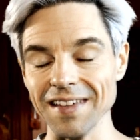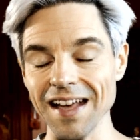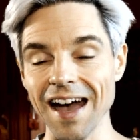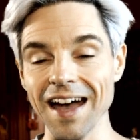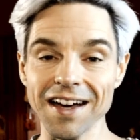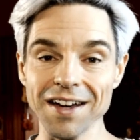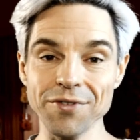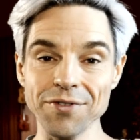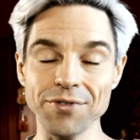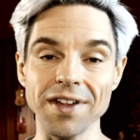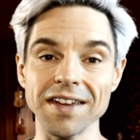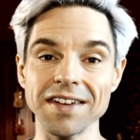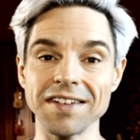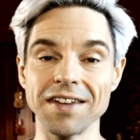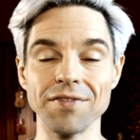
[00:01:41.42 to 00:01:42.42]
I got
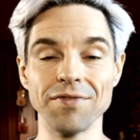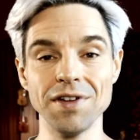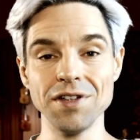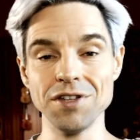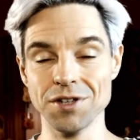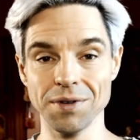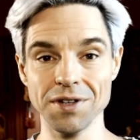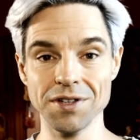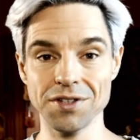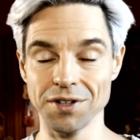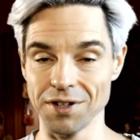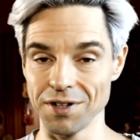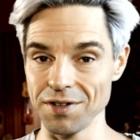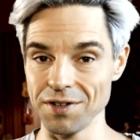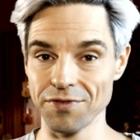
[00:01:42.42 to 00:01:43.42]
DaVinci
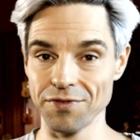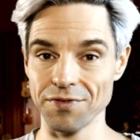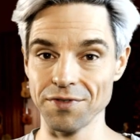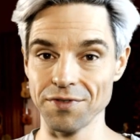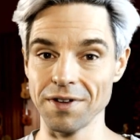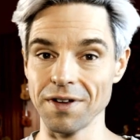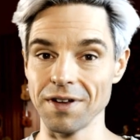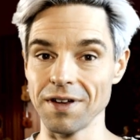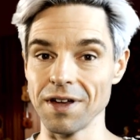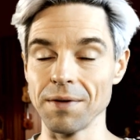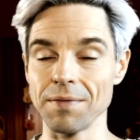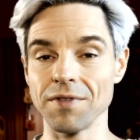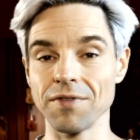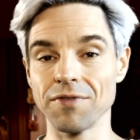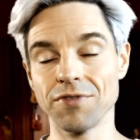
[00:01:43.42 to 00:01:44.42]
Resolve
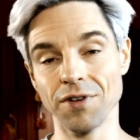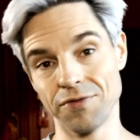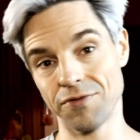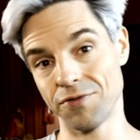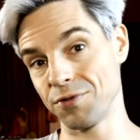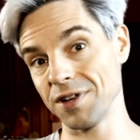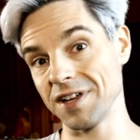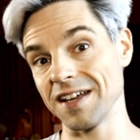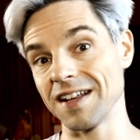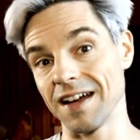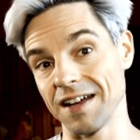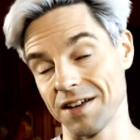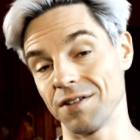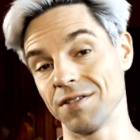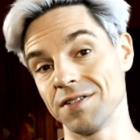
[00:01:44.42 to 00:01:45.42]
for free,
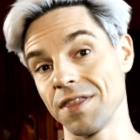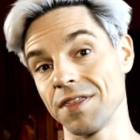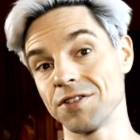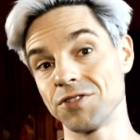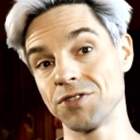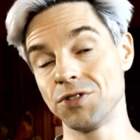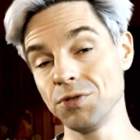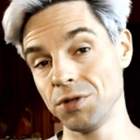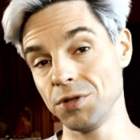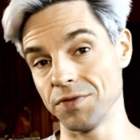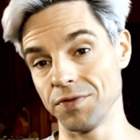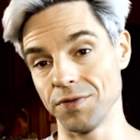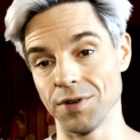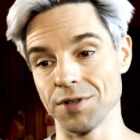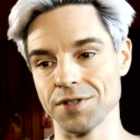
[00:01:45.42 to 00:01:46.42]
like the studio
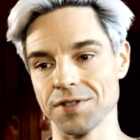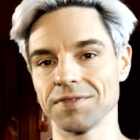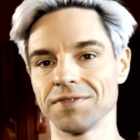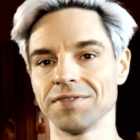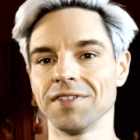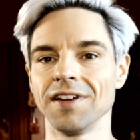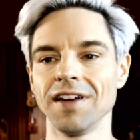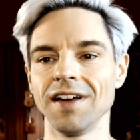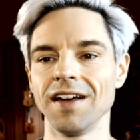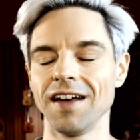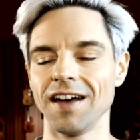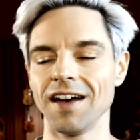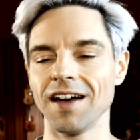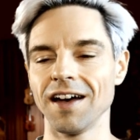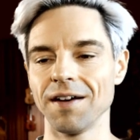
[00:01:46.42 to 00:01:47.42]
version,
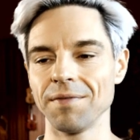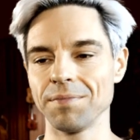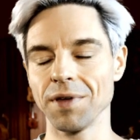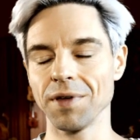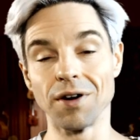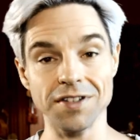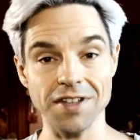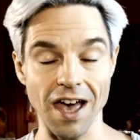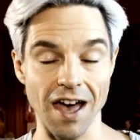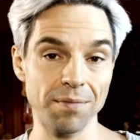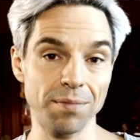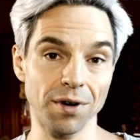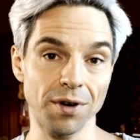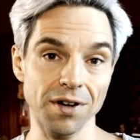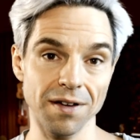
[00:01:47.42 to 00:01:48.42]
because I
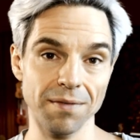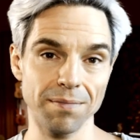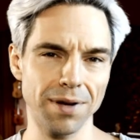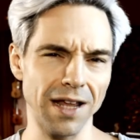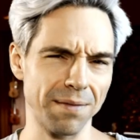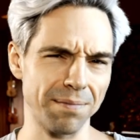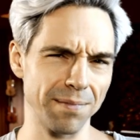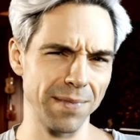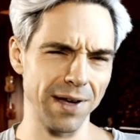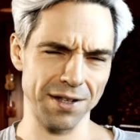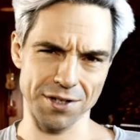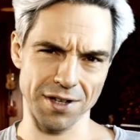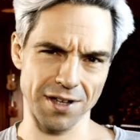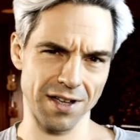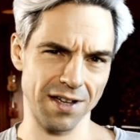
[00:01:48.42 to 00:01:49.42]
bought a
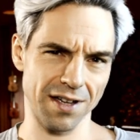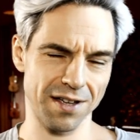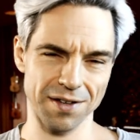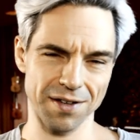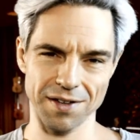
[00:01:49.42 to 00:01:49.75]
Blackmagic